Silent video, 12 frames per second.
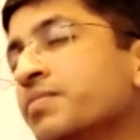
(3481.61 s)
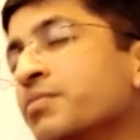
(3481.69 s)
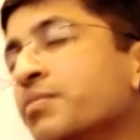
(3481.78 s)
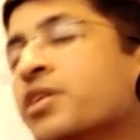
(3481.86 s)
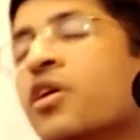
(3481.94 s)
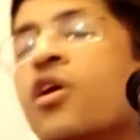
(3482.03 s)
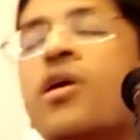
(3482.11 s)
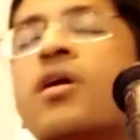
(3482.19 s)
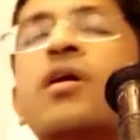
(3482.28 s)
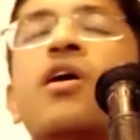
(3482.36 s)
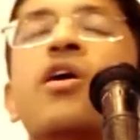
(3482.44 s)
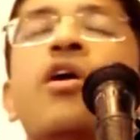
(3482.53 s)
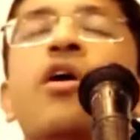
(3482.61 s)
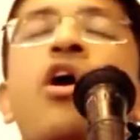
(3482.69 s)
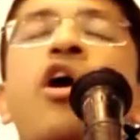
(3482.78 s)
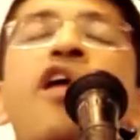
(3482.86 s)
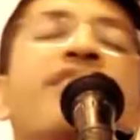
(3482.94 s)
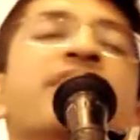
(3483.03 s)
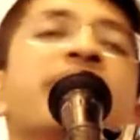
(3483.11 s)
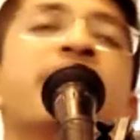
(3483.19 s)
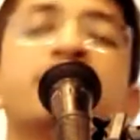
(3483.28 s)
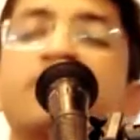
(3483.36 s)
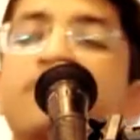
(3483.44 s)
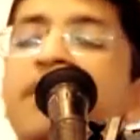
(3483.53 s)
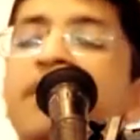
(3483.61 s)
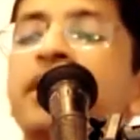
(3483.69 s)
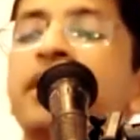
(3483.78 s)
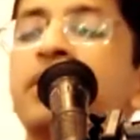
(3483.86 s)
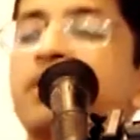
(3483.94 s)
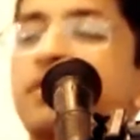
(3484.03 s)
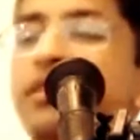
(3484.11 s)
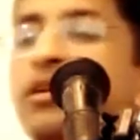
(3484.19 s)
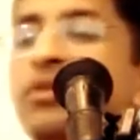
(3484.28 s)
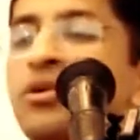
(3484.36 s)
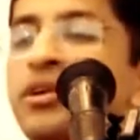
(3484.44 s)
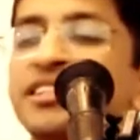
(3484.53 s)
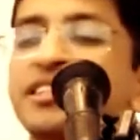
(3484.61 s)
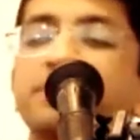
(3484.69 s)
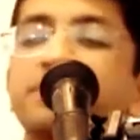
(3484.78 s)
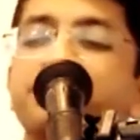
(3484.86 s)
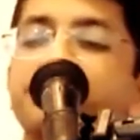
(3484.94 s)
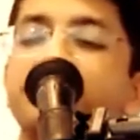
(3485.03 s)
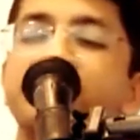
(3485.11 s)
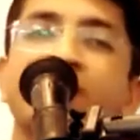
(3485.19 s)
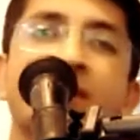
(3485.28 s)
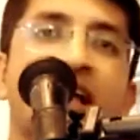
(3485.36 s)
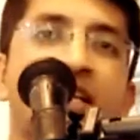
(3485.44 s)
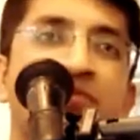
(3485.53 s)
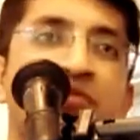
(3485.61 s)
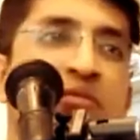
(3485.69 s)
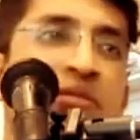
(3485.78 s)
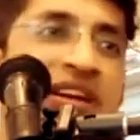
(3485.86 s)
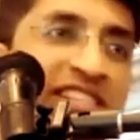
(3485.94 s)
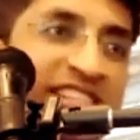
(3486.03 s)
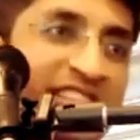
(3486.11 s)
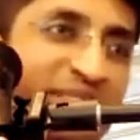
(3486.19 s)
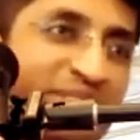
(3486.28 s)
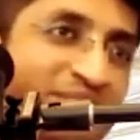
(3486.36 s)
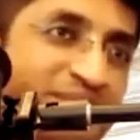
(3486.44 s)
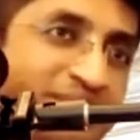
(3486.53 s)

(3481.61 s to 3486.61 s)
But oftentimes we find, dear devotees, last few minutes,